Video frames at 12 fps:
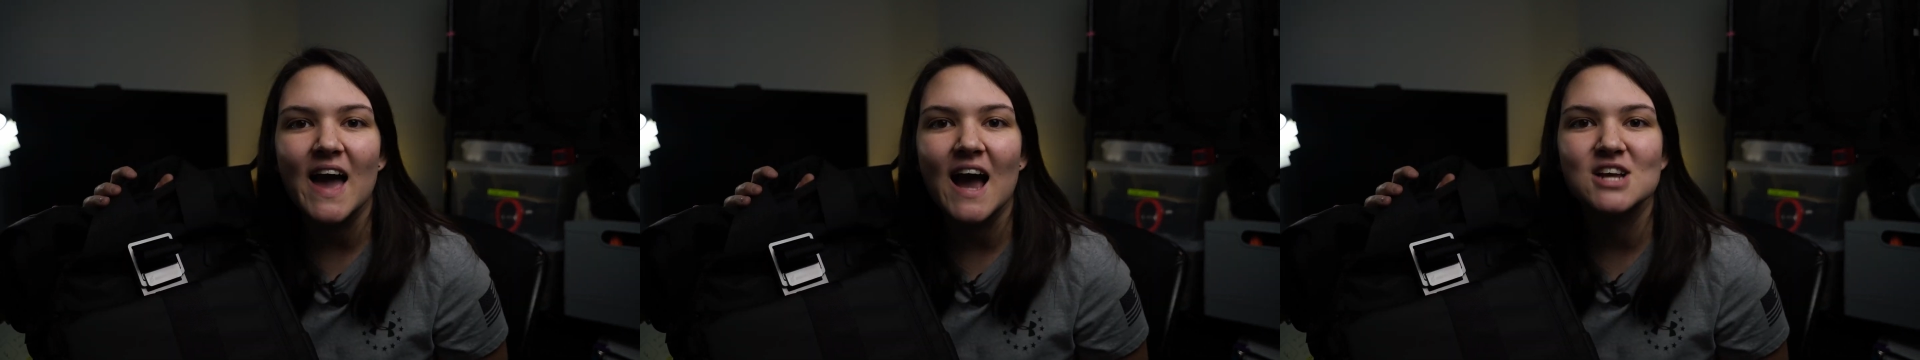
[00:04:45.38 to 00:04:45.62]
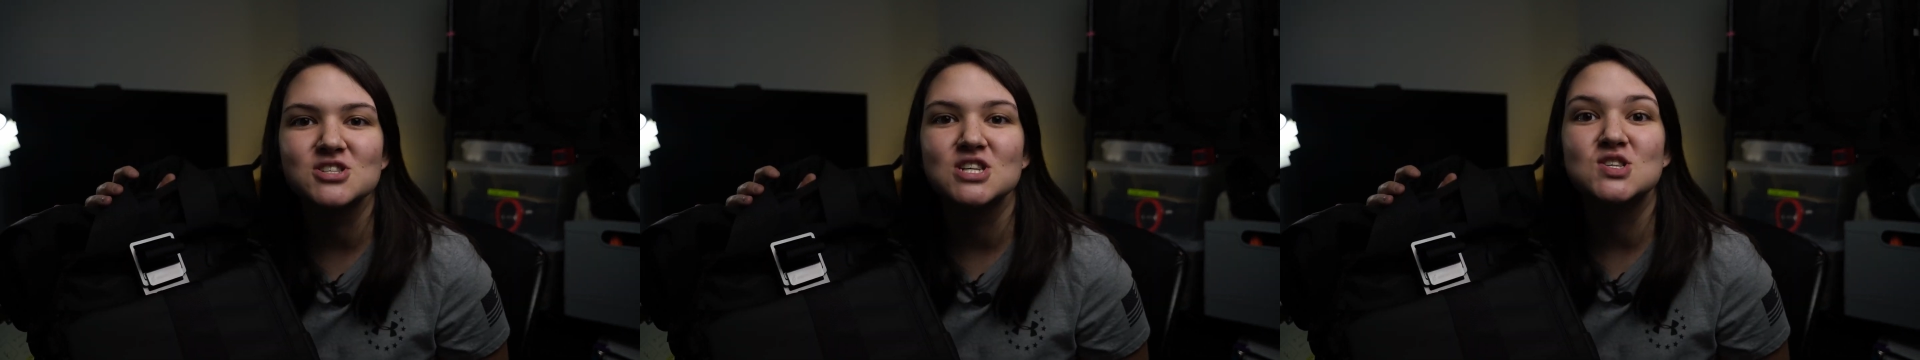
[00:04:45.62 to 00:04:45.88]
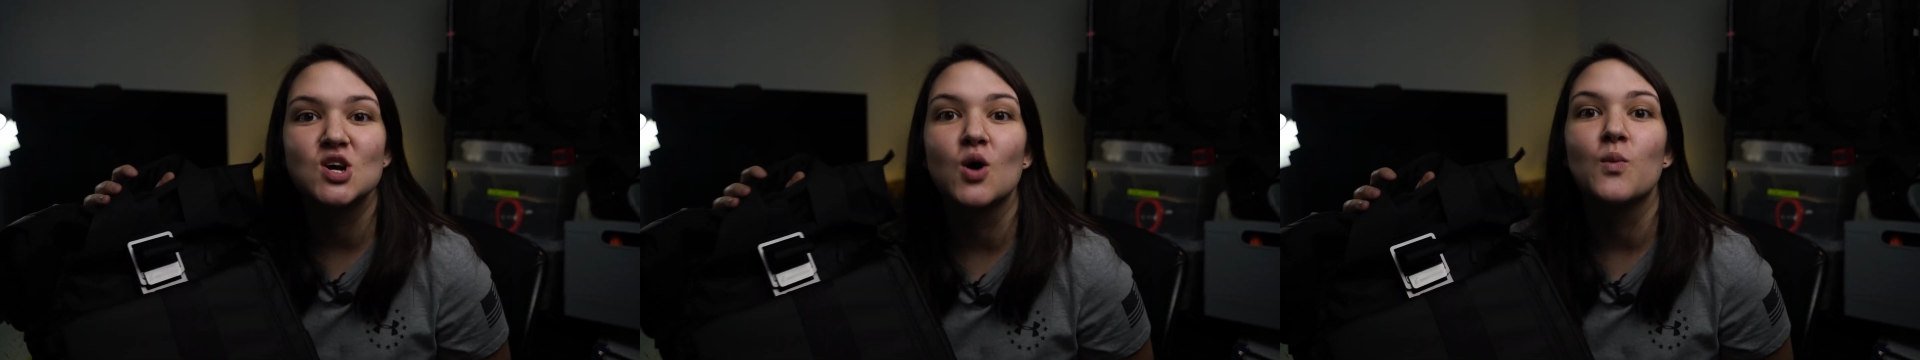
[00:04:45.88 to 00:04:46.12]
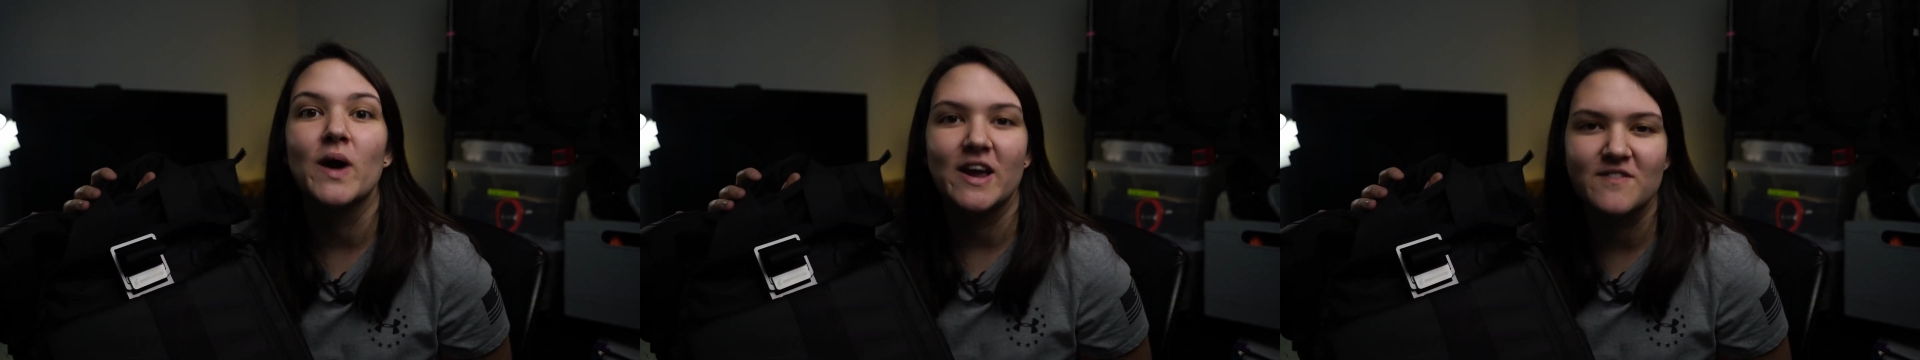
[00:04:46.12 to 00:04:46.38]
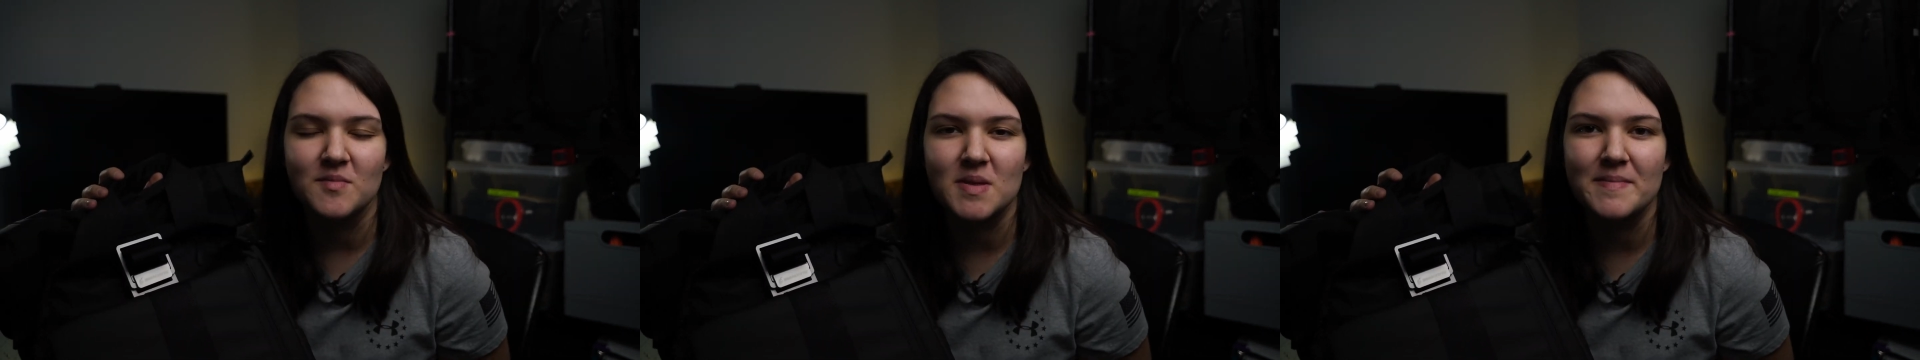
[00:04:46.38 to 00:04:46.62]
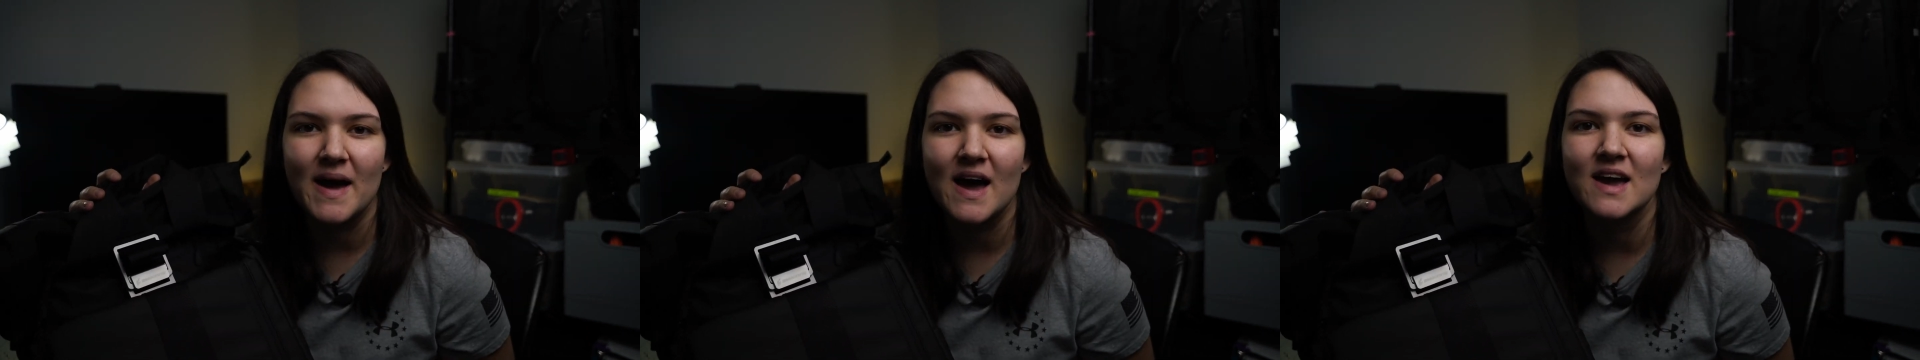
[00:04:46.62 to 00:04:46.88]
actually took away from the
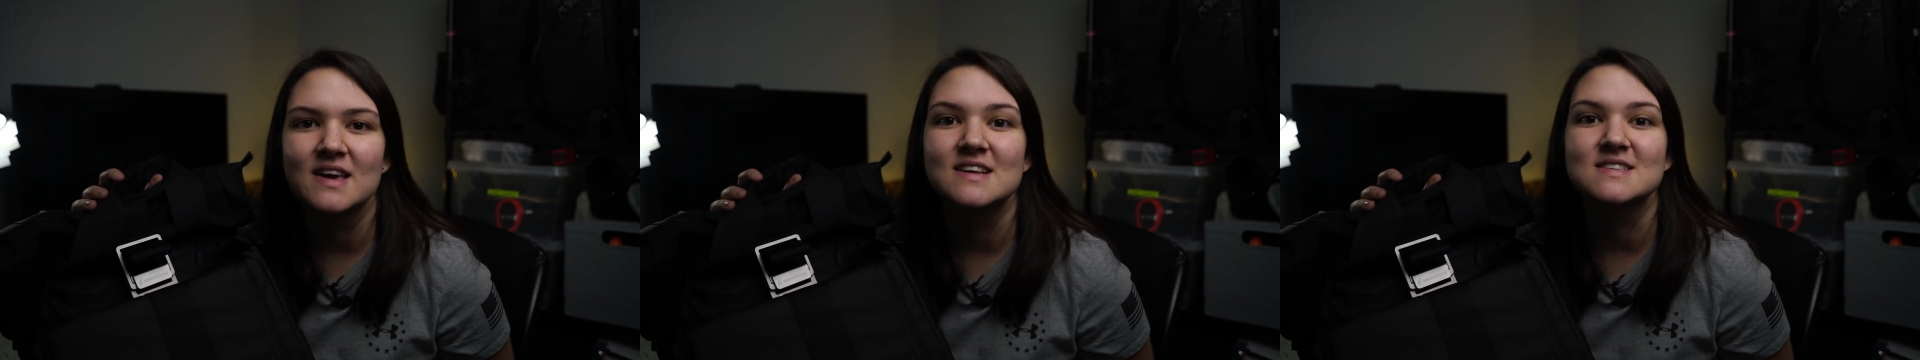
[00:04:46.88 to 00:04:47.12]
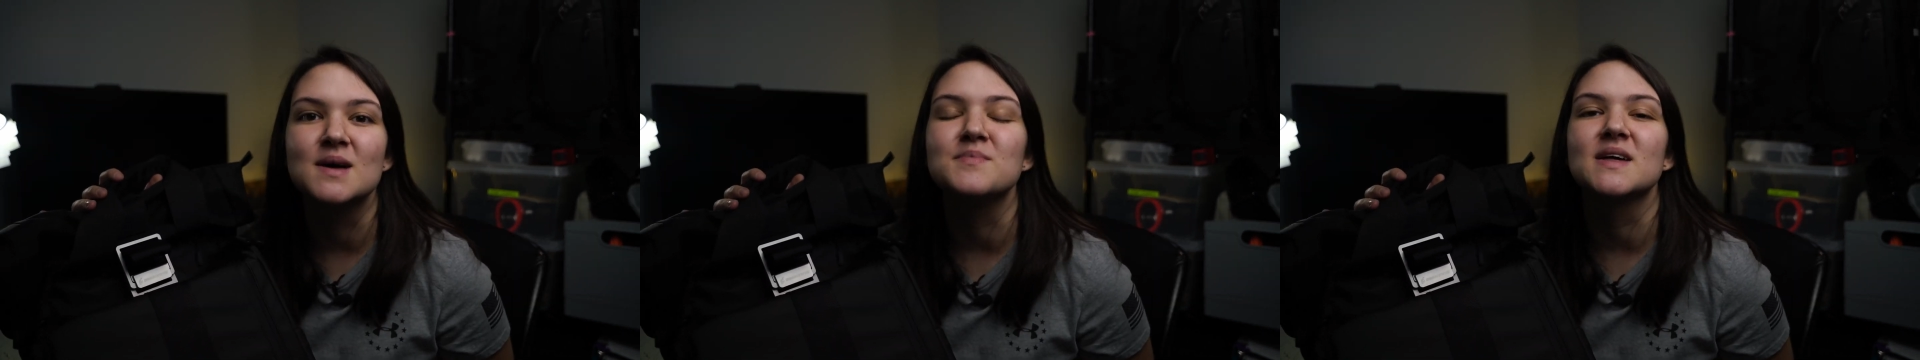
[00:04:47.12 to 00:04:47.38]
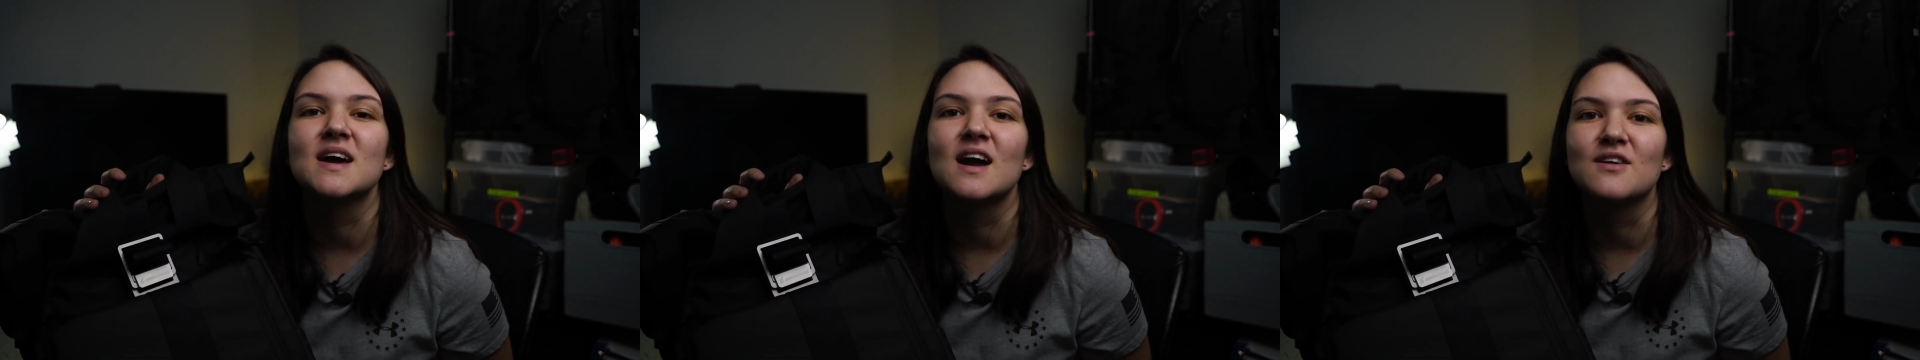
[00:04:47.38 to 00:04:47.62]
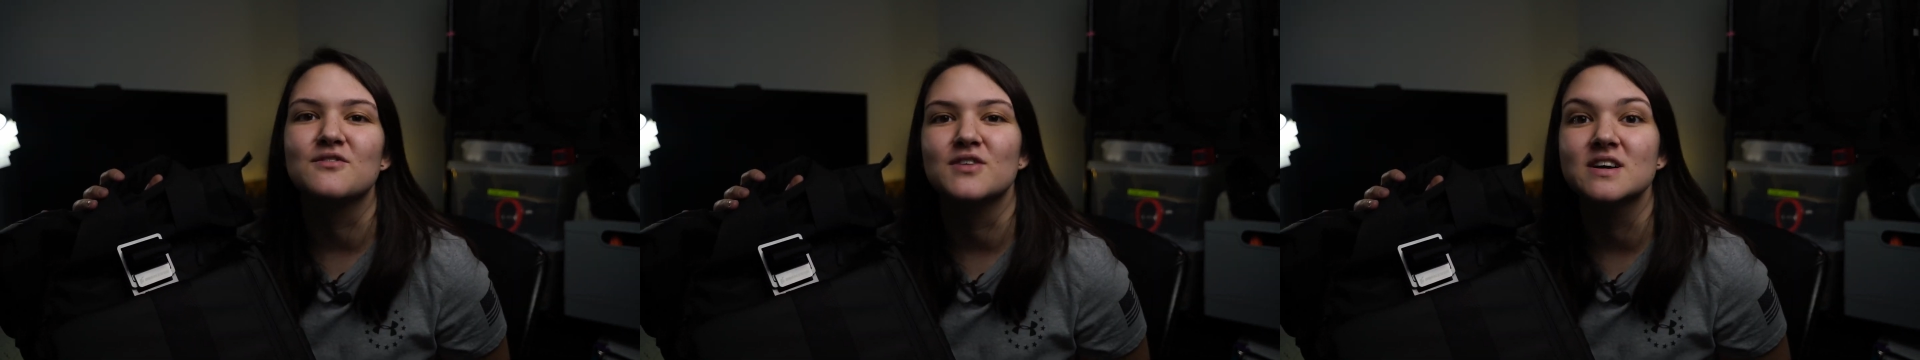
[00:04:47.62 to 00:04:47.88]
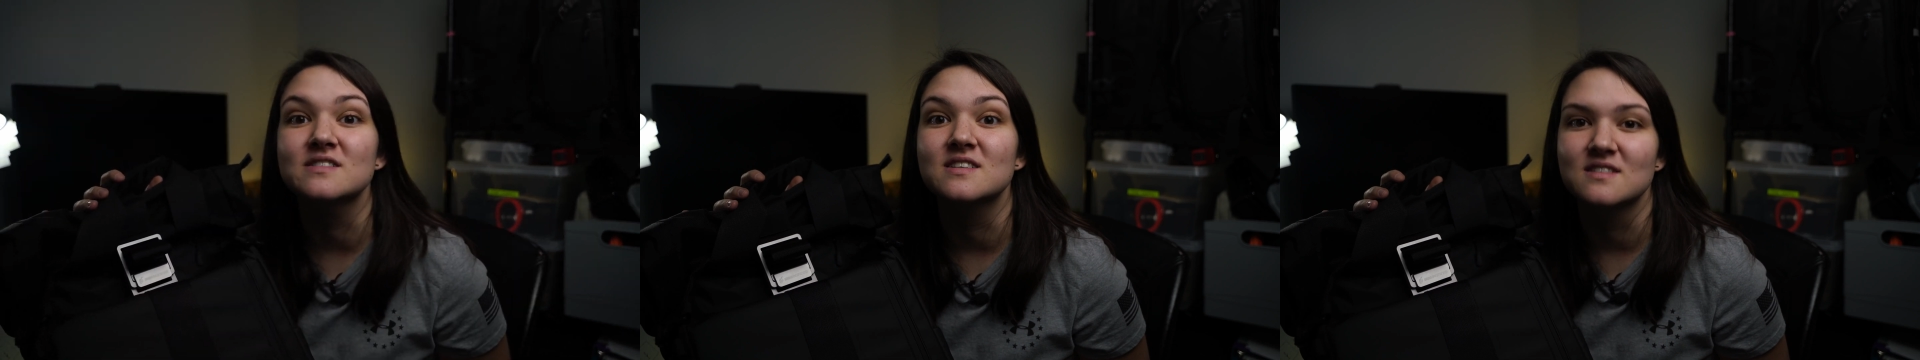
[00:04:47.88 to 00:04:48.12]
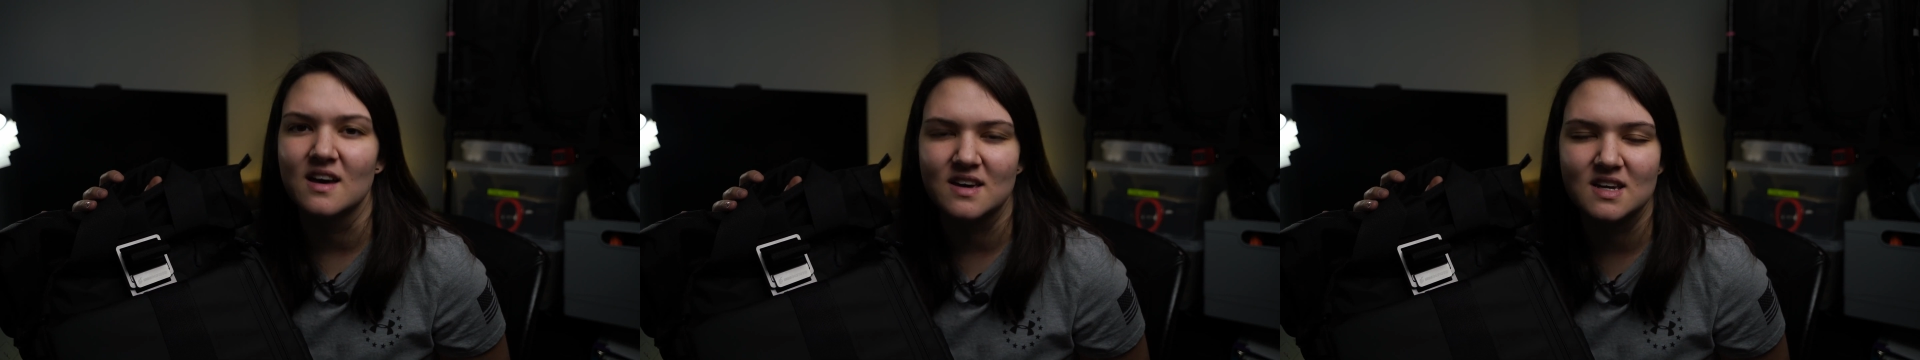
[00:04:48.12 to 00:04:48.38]
bag is something I really
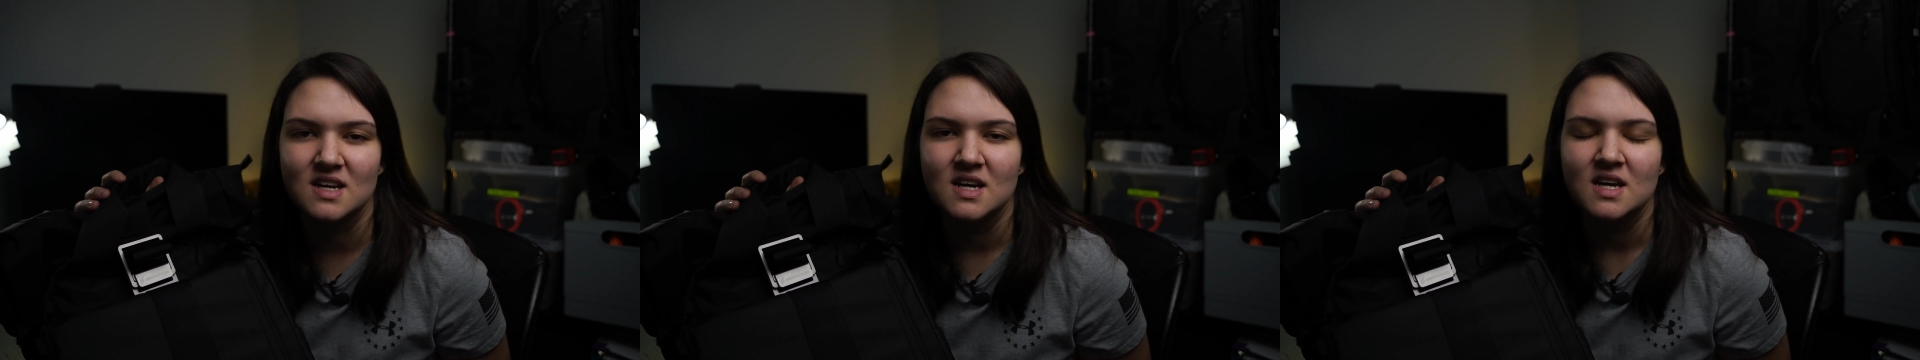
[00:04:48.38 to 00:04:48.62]
like.